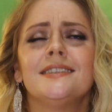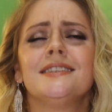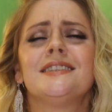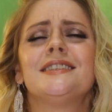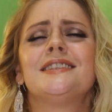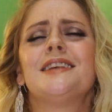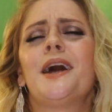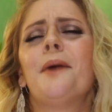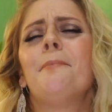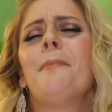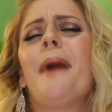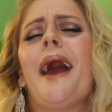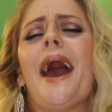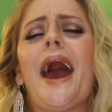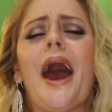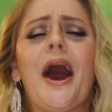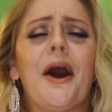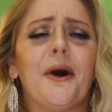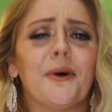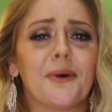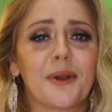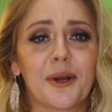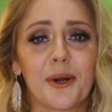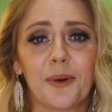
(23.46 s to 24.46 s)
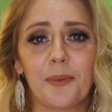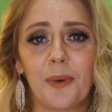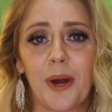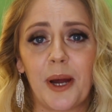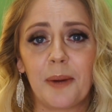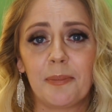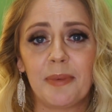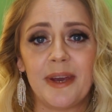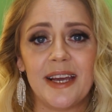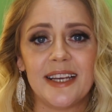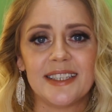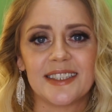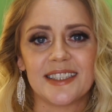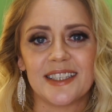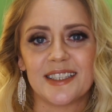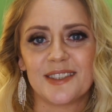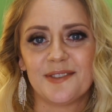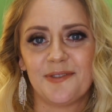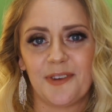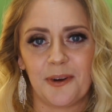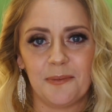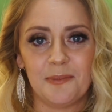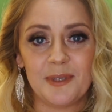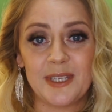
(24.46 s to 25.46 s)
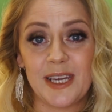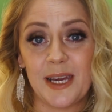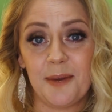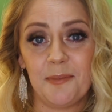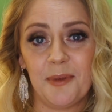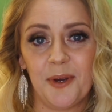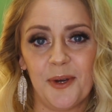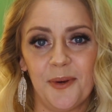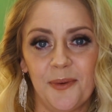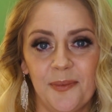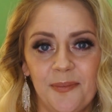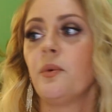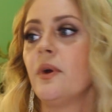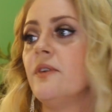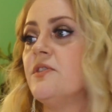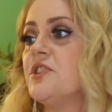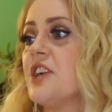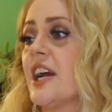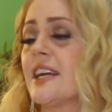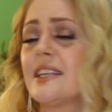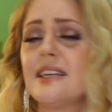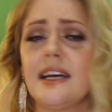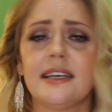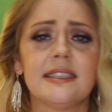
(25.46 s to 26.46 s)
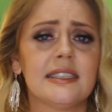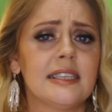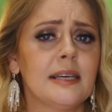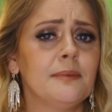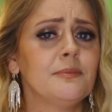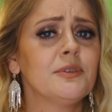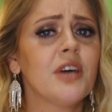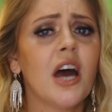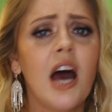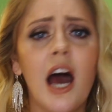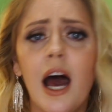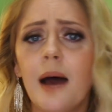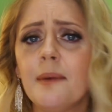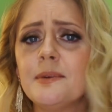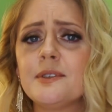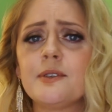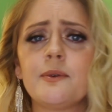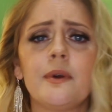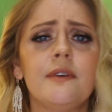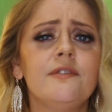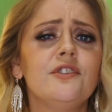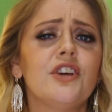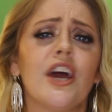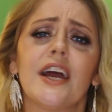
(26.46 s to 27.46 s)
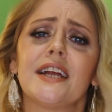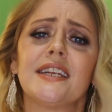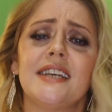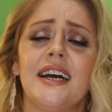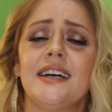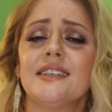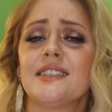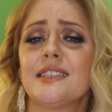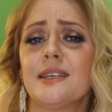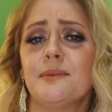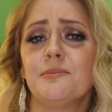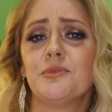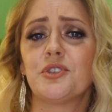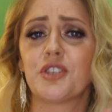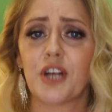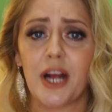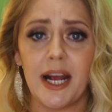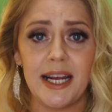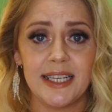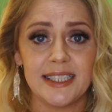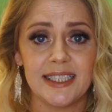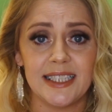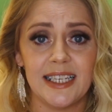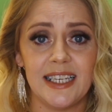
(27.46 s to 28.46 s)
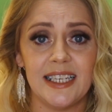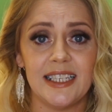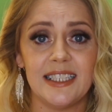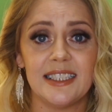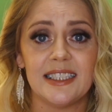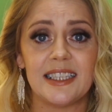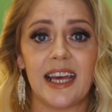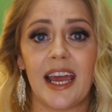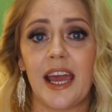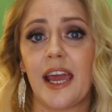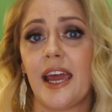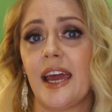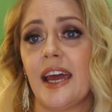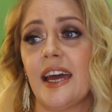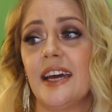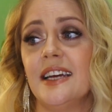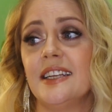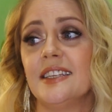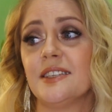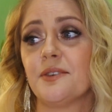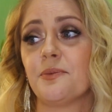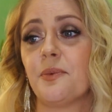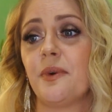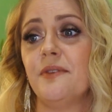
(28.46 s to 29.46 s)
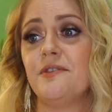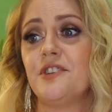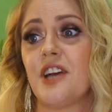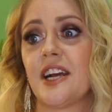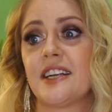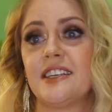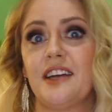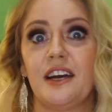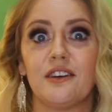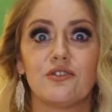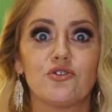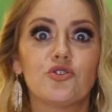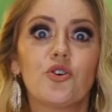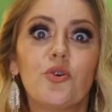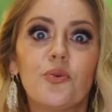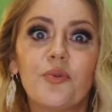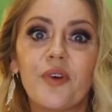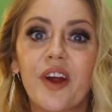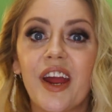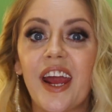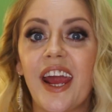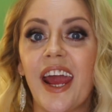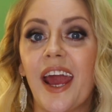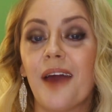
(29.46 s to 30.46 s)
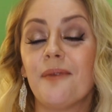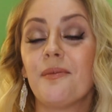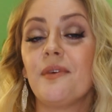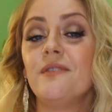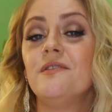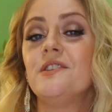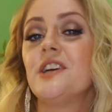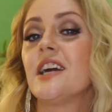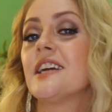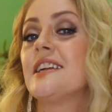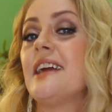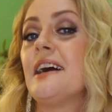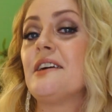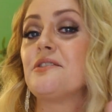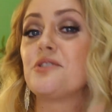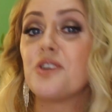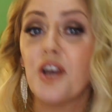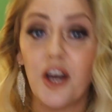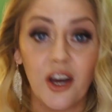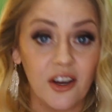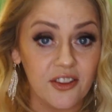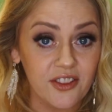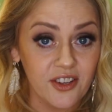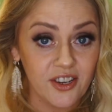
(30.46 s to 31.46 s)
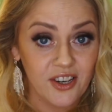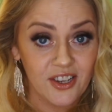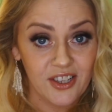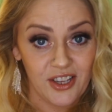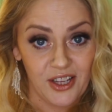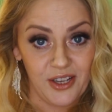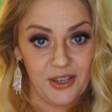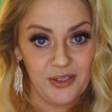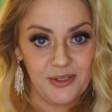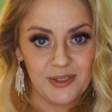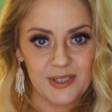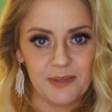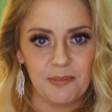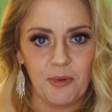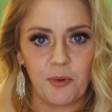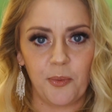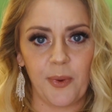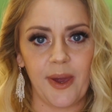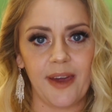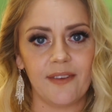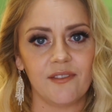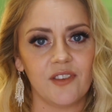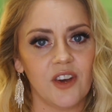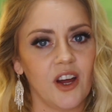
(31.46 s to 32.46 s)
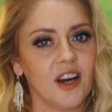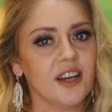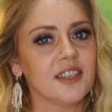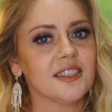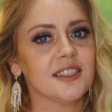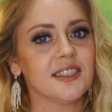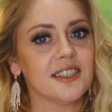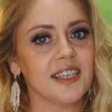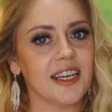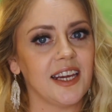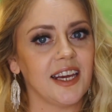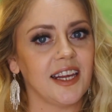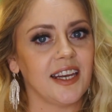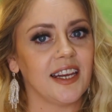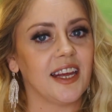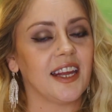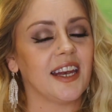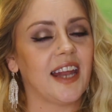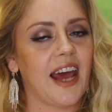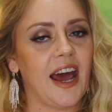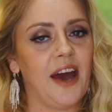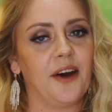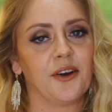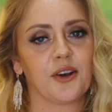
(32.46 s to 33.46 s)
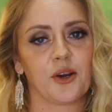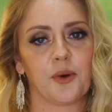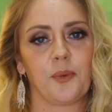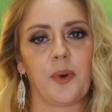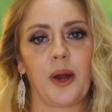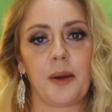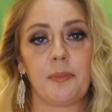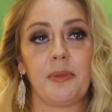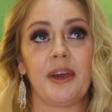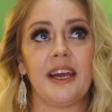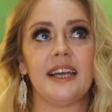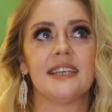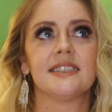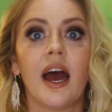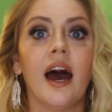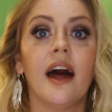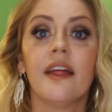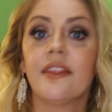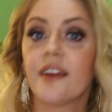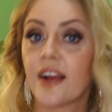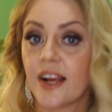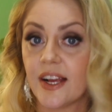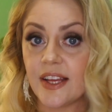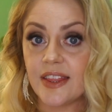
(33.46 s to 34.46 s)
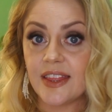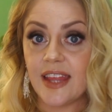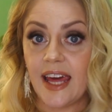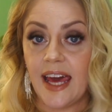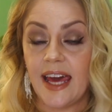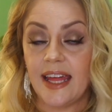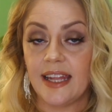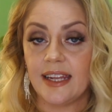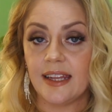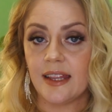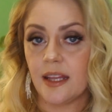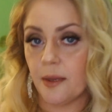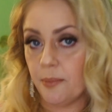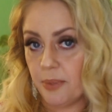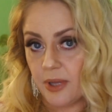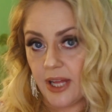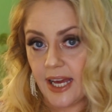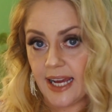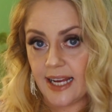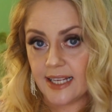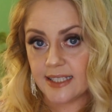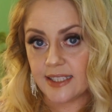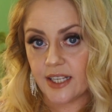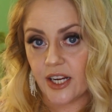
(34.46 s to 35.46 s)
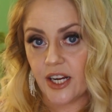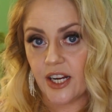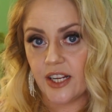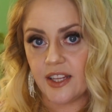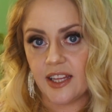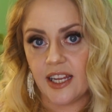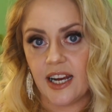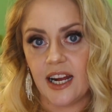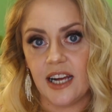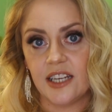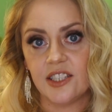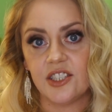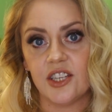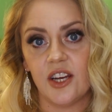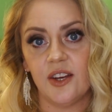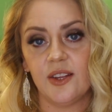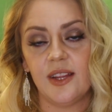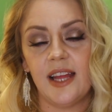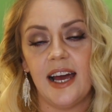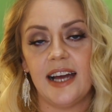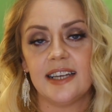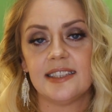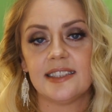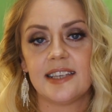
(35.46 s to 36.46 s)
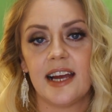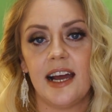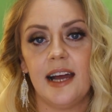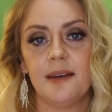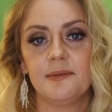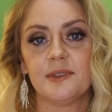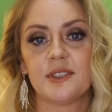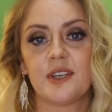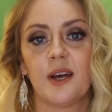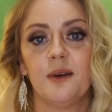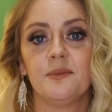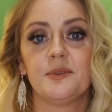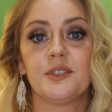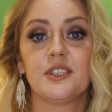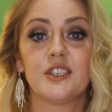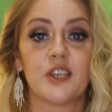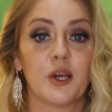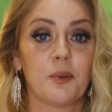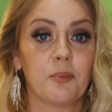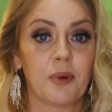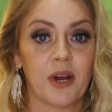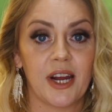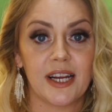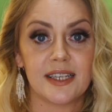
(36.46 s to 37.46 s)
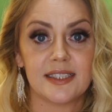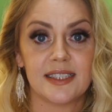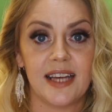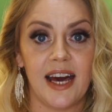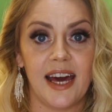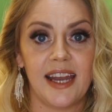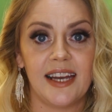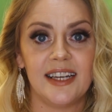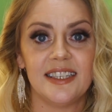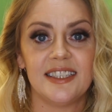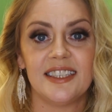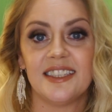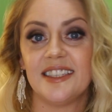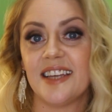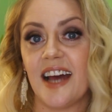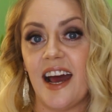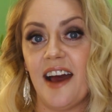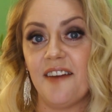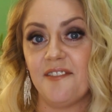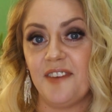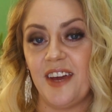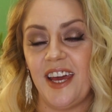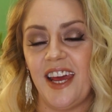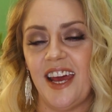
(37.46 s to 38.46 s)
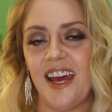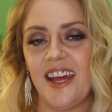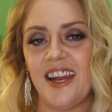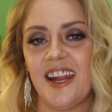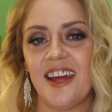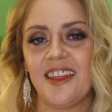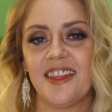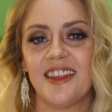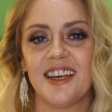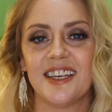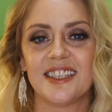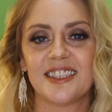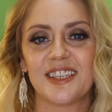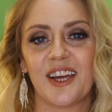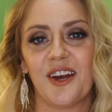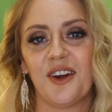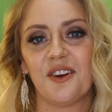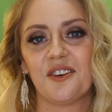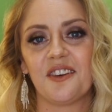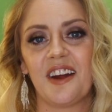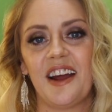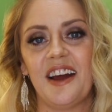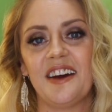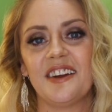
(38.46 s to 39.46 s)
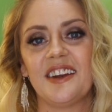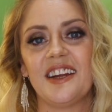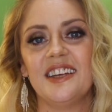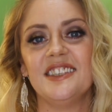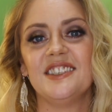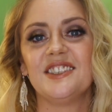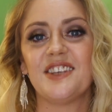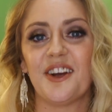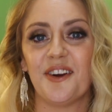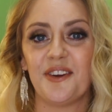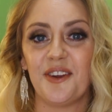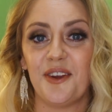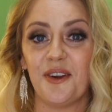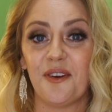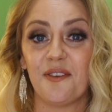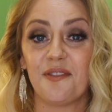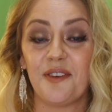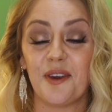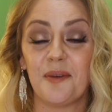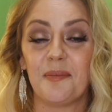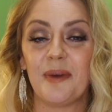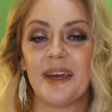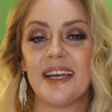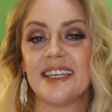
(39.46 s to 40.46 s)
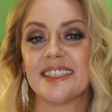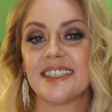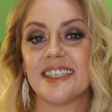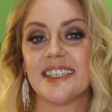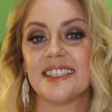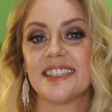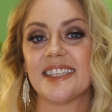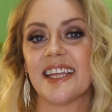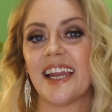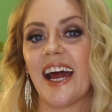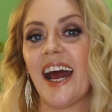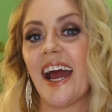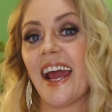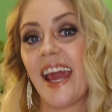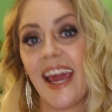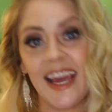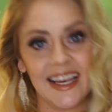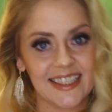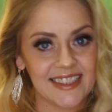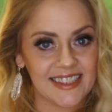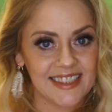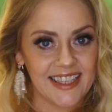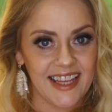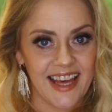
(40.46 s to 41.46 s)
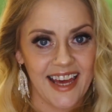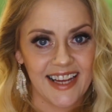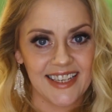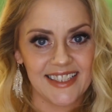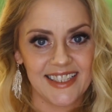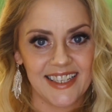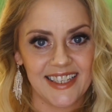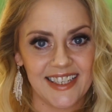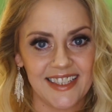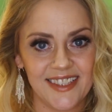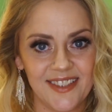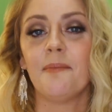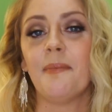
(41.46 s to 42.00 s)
some outerwear pieces from Temu. We've checked out some tops, we've checked out some dresses, and we've checked out jewelry, and we've checked out toddler clothes, but we have not seen an outerwear piece other than the blazer that I showed last time, so I'm super excited to dive in this go around and show you a few pieces that I hand selected.